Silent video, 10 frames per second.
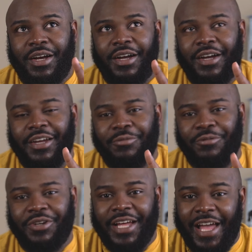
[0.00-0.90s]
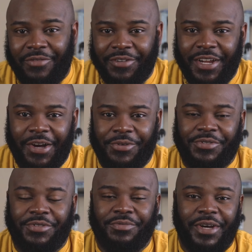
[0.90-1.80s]
I want to have a
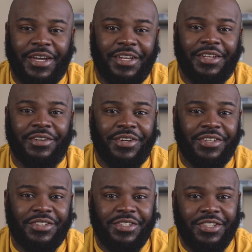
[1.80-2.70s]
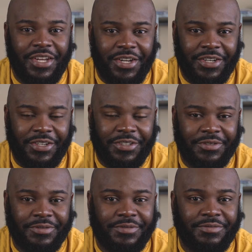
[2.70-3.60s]
house by the end of this year.
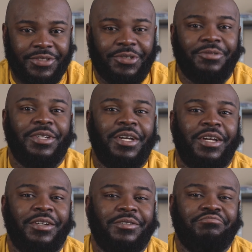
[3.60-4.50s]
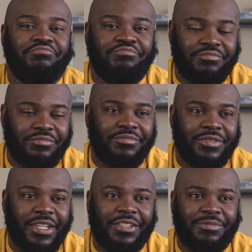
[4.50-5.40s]
So
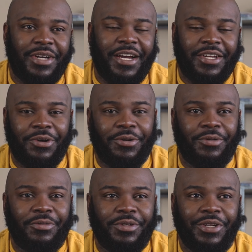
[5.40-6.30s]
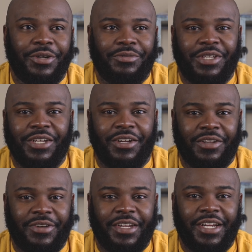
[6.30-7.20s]
that's my goal, you know, getting all
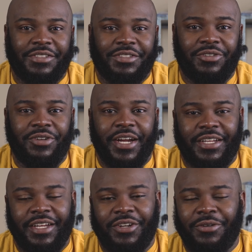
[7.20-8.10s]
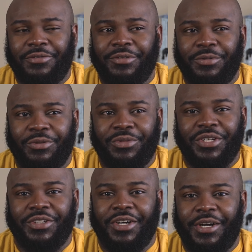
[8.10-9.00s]
the finances correct, and hopefully we'll be
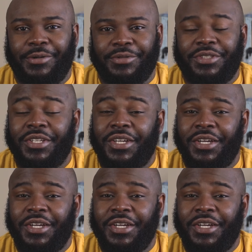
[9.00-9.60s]
in a house,